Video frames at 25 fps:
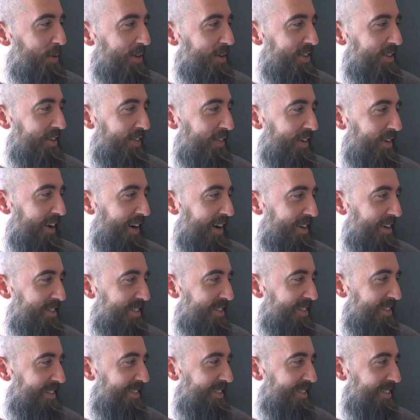
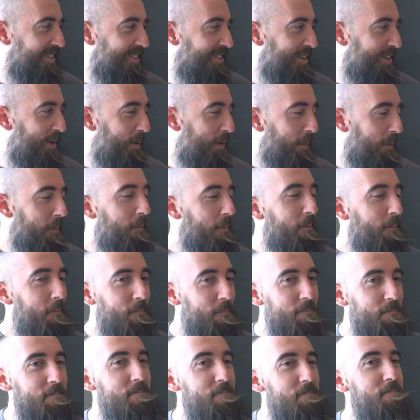
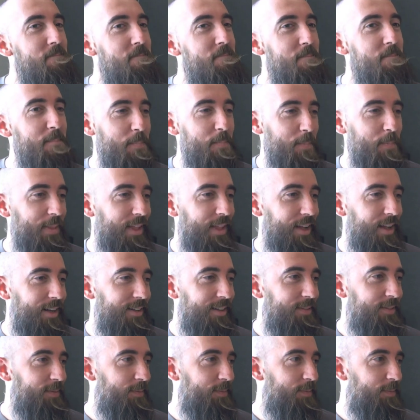
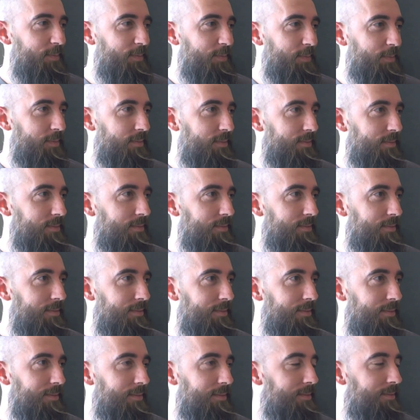
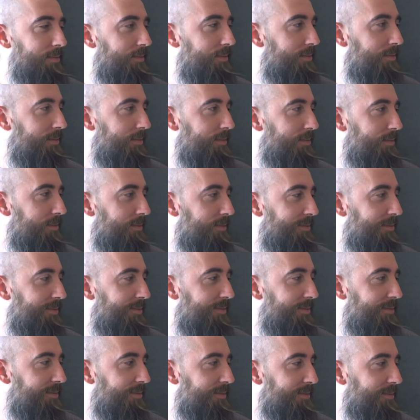
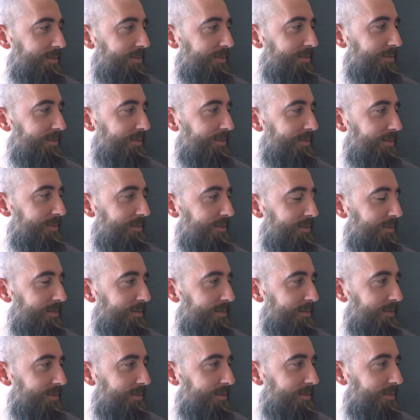
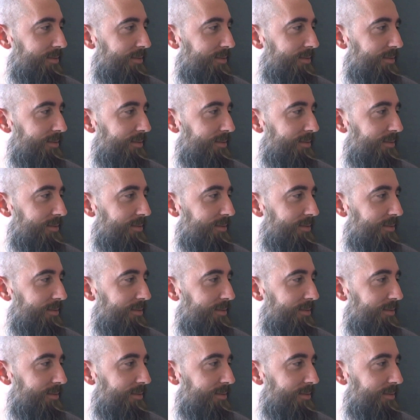This person isn't speaking.